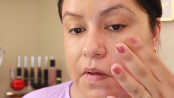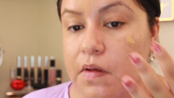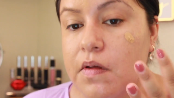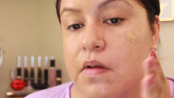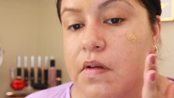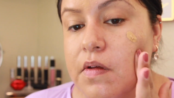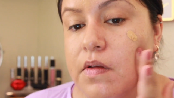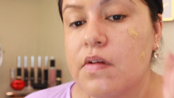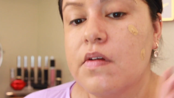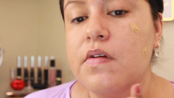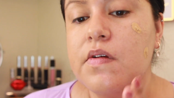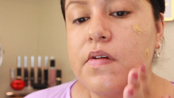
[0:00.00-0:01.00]

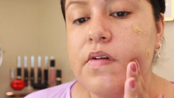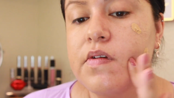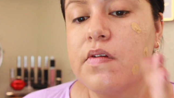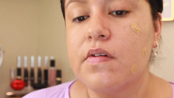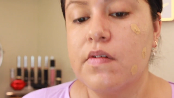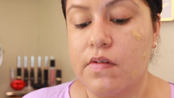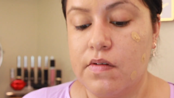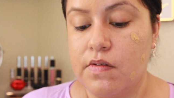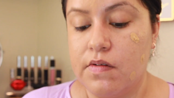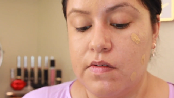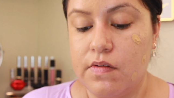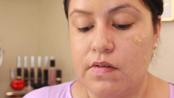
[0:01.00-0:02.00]

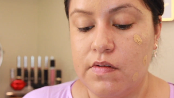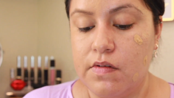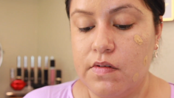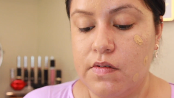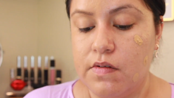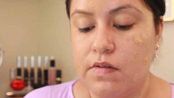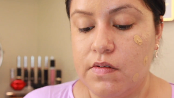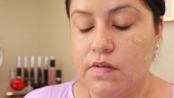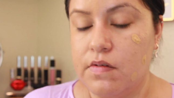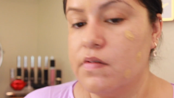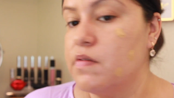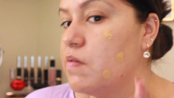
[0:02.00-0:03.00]

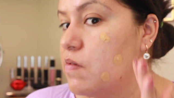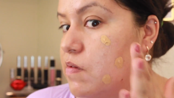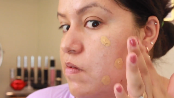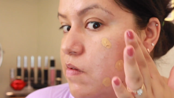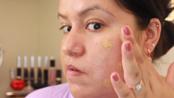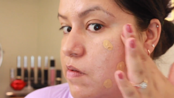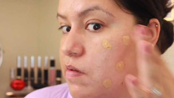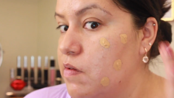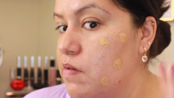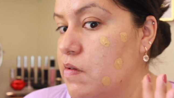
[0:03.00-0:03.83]
Nobody speaks.